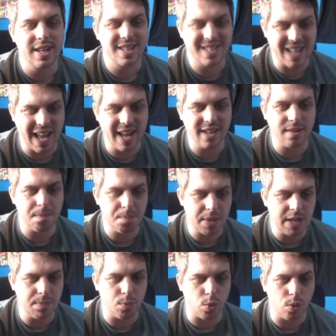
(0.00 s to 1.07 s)
10
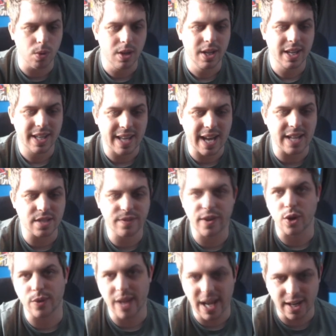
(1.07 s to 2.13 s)
people can't
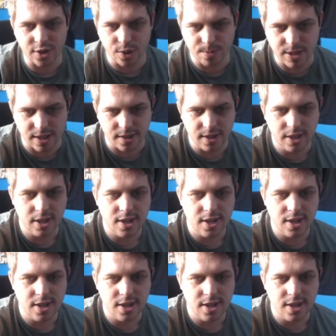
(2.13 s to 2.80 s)
fit on the helicopter.